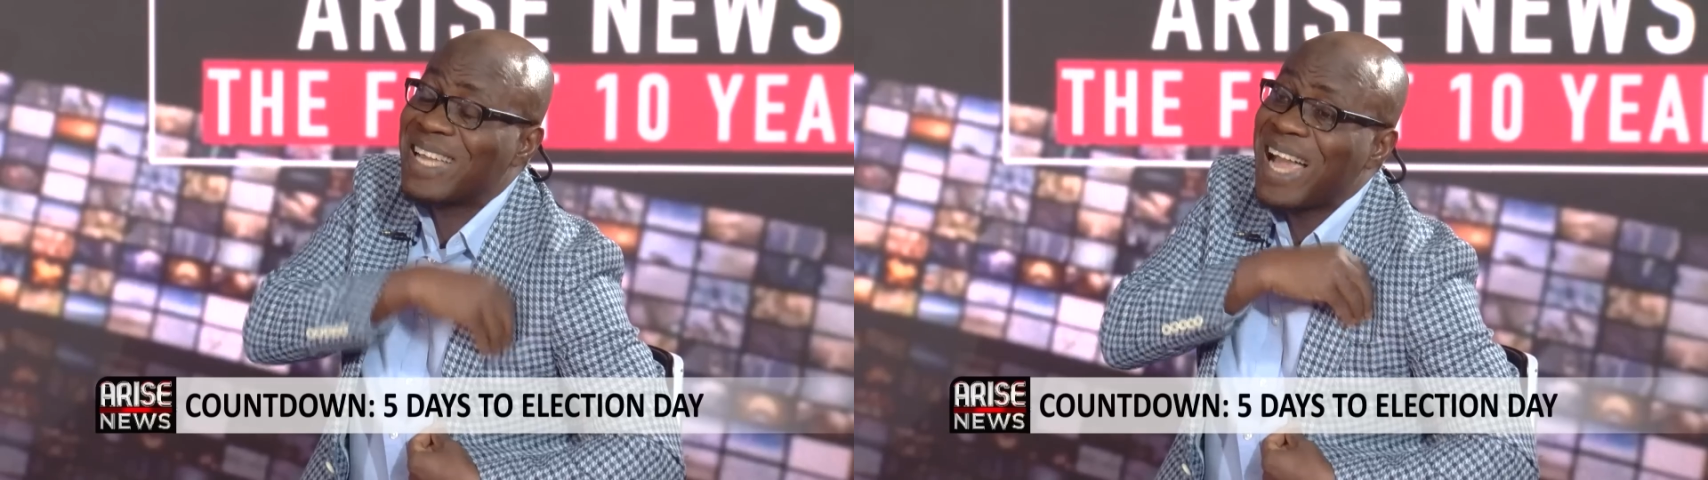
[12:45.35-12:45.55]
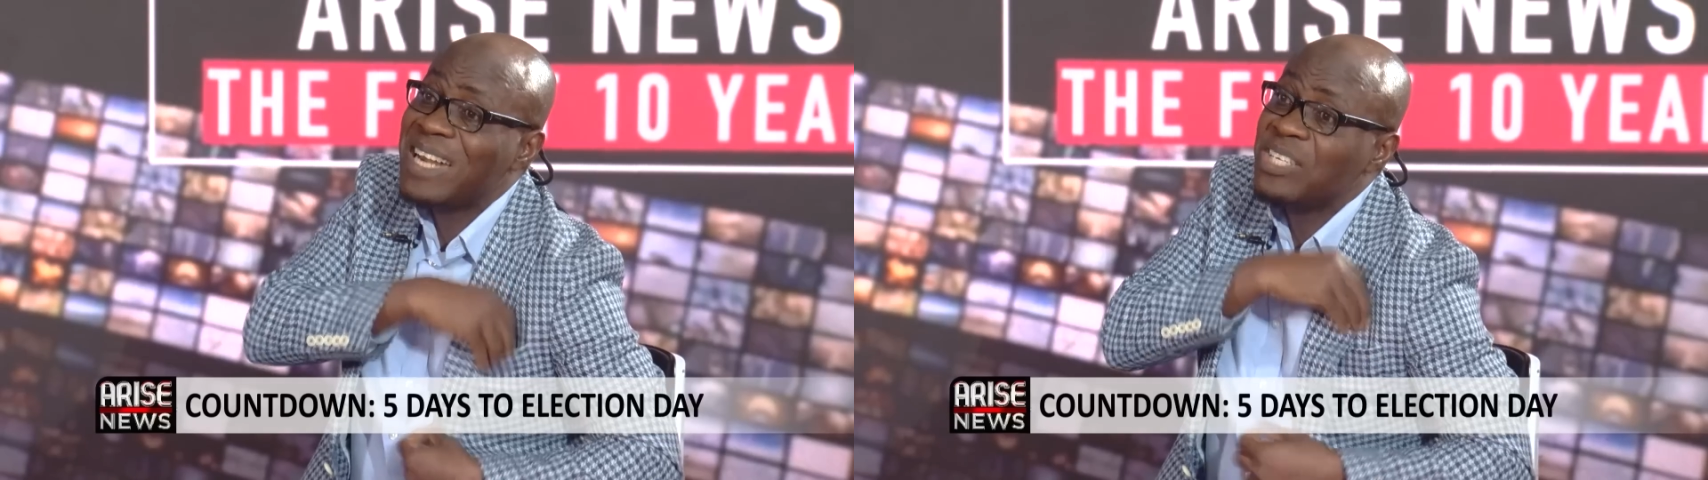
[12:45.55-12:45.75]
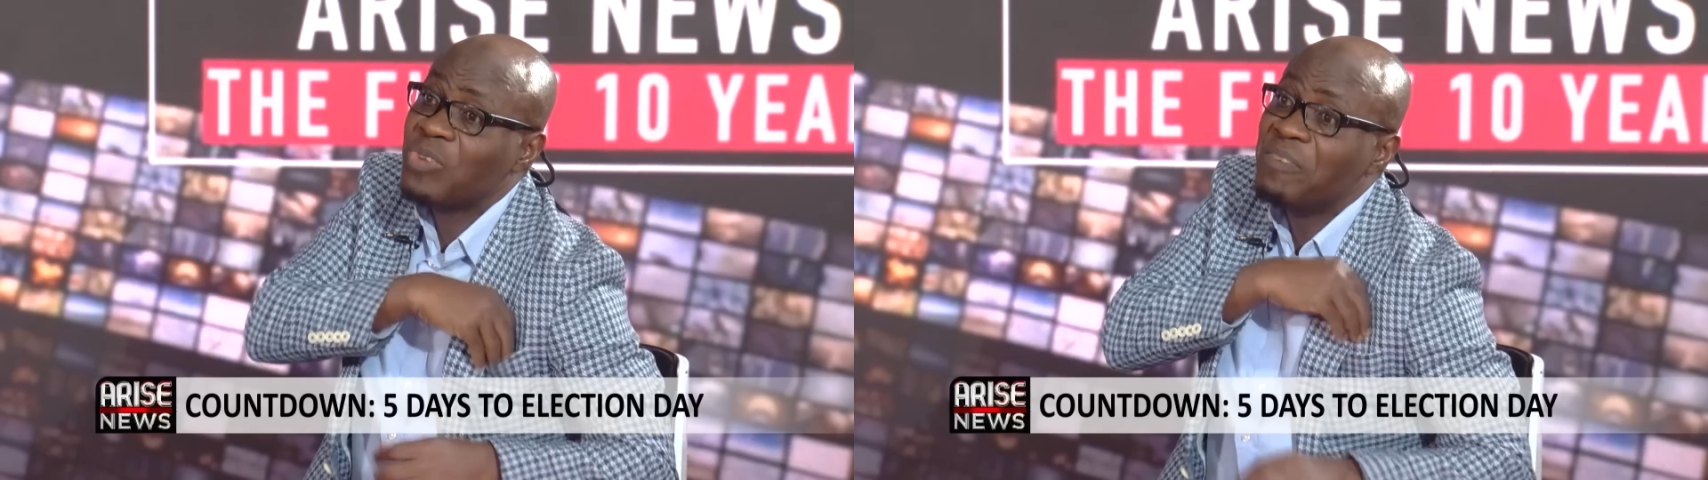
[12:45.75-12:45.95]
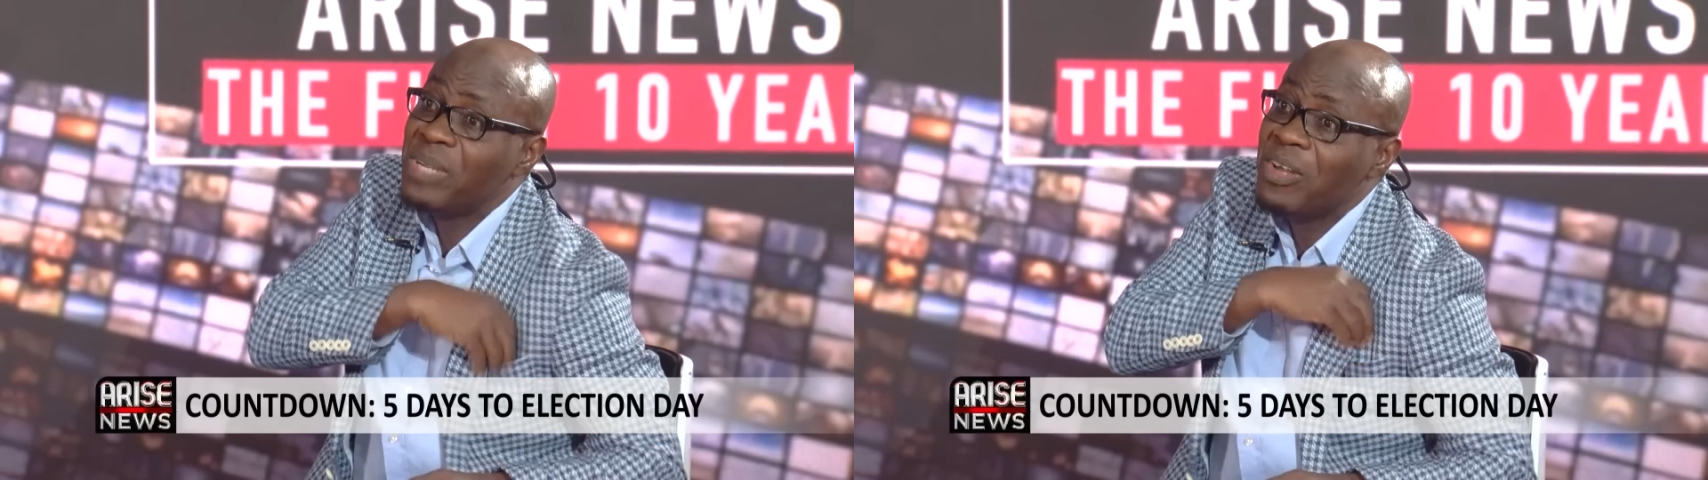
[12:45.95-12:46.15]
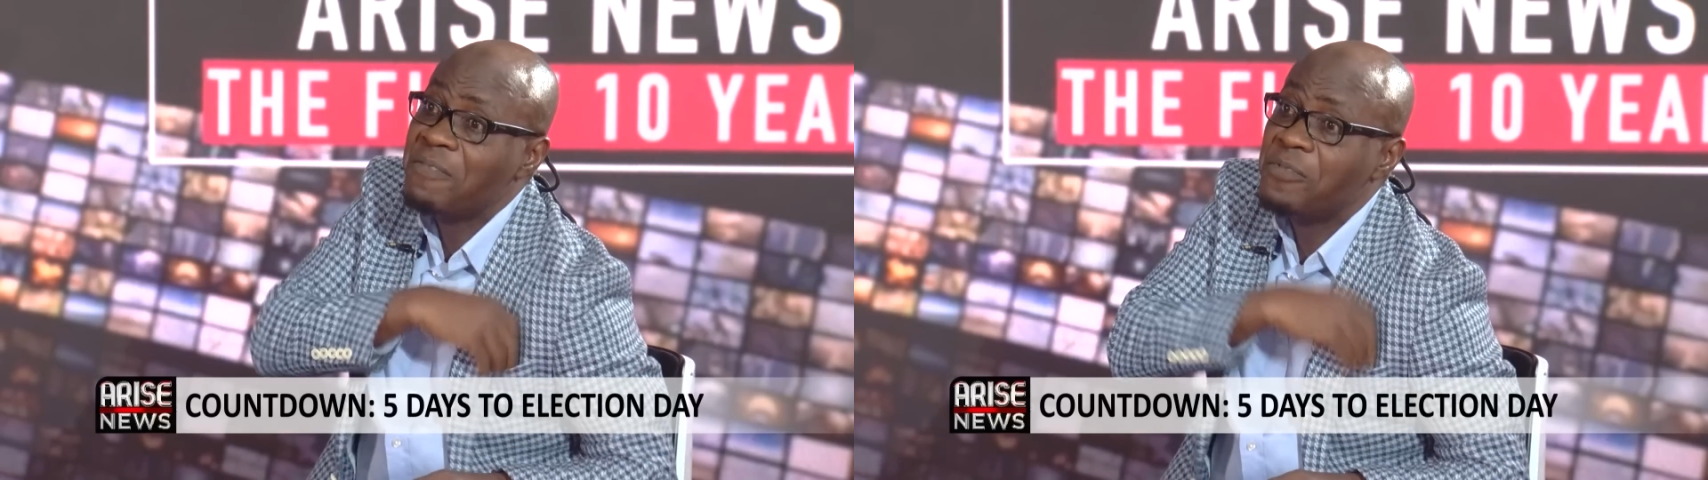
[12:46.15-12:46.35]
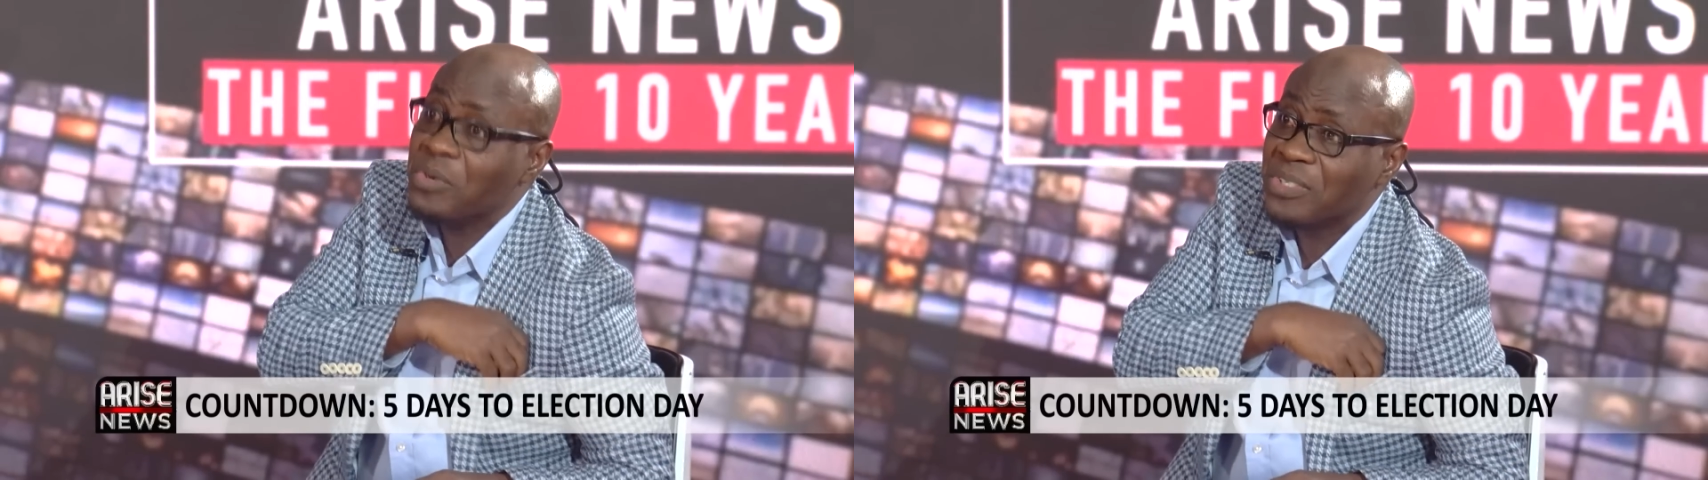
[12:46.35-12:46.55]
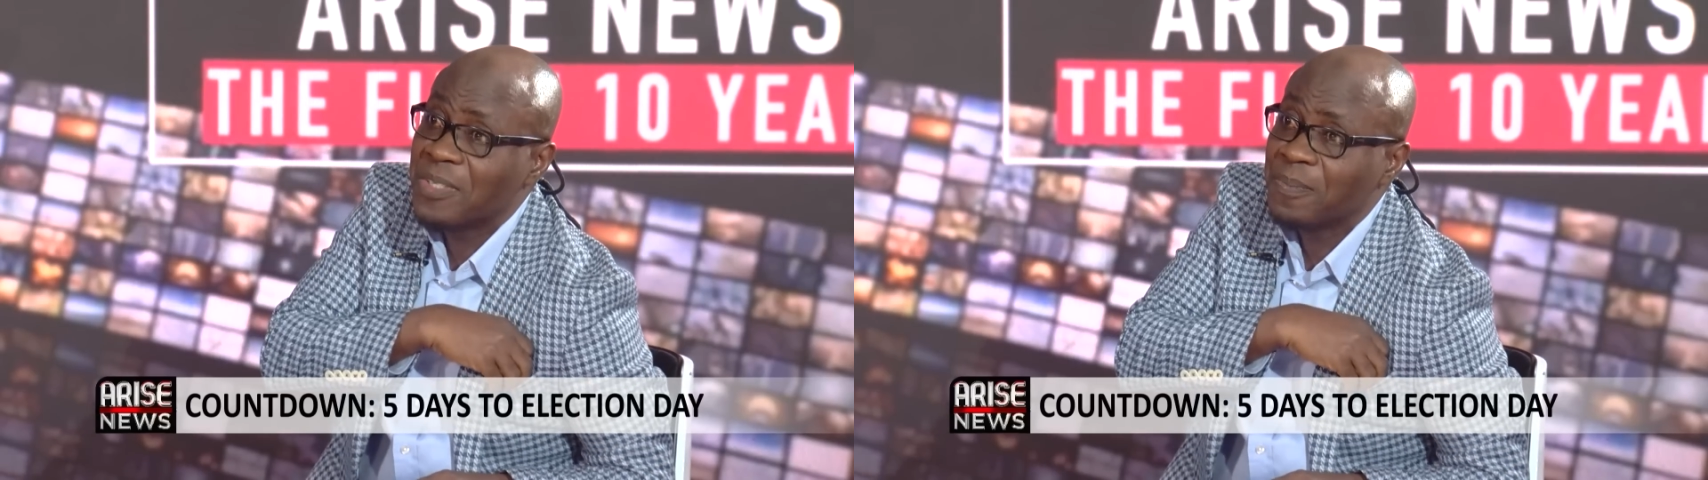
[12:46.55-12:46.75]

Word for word: carrying 12 million votes